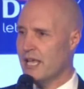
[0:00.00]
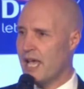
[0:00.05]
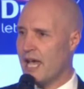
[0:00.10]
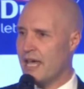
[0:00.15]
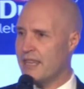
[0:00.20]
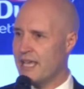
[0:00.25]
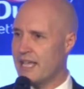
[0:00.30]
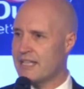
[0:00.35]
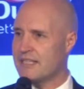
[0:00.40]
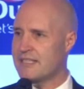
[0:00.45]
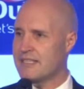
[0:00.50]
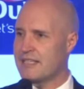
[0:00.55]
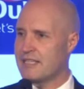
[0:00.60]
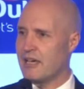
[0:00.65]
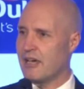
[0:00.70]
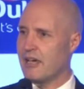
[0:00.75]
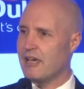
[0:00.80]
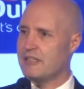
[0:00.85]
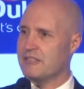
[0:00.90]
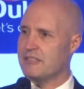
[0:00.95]
And that's the
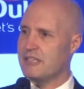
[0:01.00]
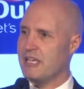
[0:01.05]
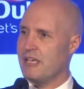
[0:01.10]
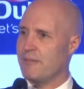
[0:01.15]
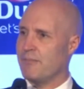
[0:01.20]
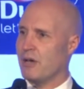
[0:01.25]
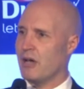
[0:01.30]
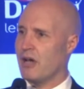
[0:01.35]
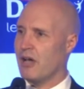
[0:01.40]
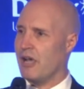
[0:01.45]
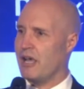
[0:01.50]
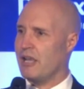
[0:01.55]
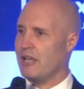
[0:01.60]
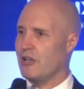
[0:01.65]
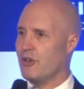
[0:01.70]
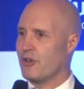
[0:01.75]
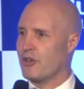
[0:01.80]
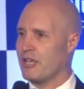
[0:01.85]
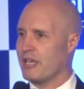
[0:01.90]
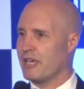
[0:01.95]
idea behind
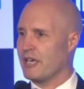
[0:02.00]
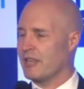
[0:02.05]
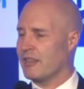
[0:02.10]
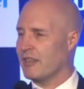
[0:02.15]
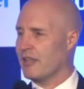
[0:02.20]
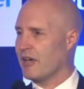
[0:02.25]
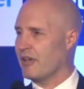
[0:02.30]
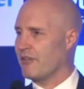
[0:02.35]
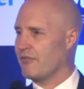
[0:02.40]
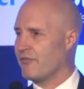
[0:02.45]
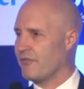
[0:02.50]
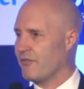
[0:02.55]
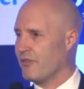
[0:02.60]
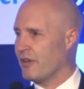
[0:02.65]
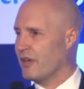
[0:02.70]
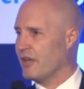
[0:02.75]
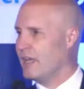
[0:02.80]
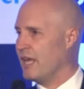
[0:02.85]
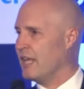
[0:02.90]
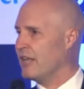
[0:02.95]
looking at life
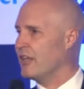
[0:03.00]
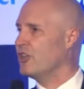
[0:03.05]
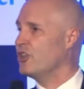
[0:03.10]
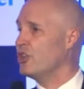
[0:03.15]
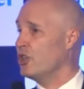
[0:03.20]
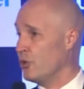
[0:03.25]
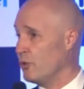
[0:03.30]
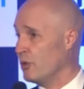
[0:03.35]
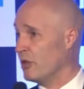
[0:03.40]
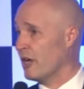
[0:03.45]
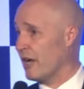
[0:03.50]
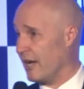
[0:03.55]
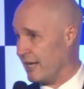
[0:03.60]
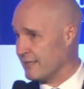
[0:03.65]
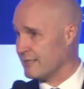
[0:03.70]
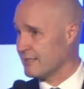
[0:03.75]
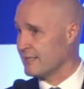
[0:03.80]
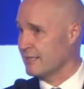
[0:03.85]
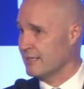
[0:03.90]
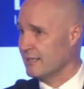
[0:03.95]
in a new
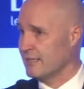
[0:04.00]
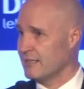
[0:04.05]
light.